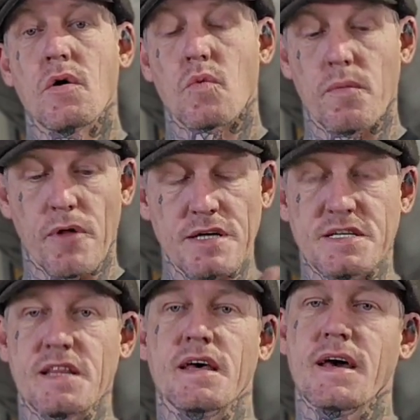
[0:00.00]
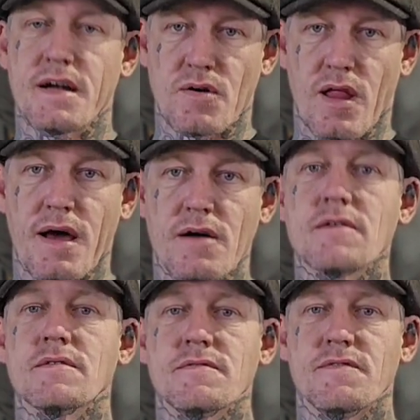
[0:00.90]
replacing the inner layer,
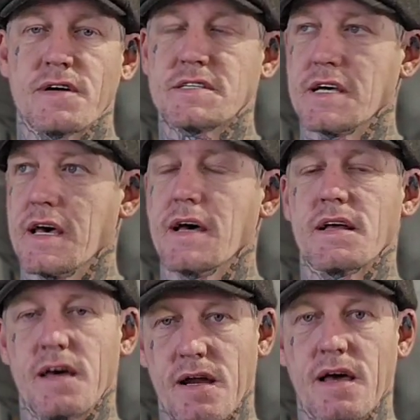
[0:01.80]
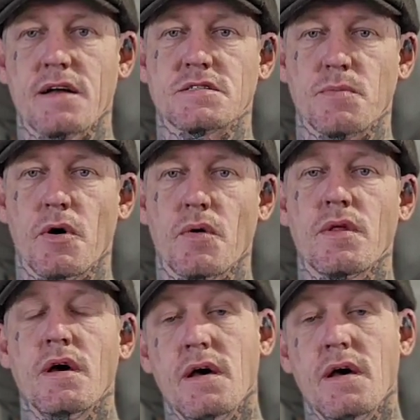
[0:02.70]
fixing it, getting it smooth,